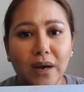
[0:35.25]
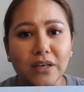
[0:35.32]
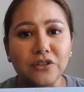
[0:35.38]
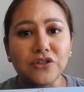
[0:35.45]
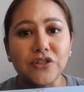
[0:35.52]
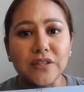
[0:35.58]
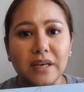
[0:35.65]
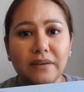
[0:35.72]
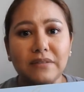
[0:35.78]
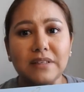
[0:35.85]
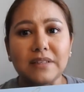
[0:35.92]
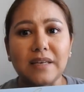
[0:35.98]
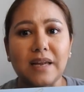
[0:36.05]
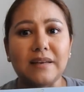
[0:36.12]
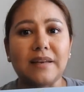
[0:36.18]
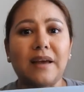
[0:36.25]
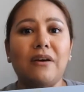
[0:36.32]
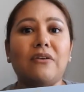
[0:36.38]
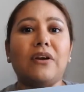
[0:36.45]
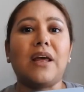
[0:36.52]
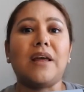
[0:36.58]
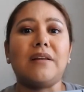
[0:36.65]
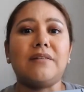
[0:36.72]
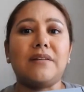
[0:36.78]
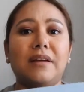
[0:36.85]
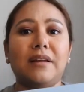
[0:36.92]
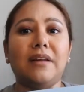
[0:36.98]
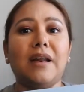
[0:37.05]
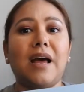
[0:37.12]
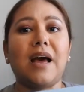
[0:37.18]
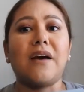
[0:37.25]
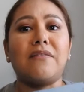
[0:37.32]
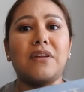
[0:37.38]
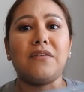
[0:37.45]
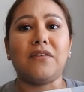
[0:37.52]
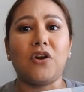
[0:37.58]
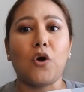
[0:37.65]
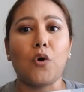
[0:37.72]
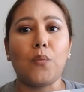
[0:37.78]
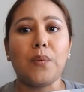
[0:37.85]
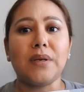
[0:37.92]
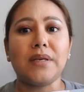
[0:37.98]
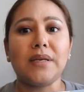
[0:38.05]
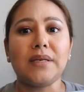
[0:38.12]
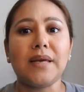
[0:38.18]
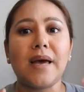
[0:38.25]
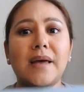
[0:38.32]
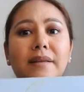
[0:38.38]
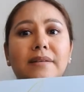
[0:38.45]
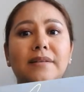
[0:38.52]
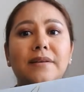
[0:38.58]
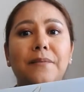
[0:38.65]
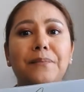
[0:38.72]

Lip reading: I just haven't sat down and done it. I haven't even opened it yet.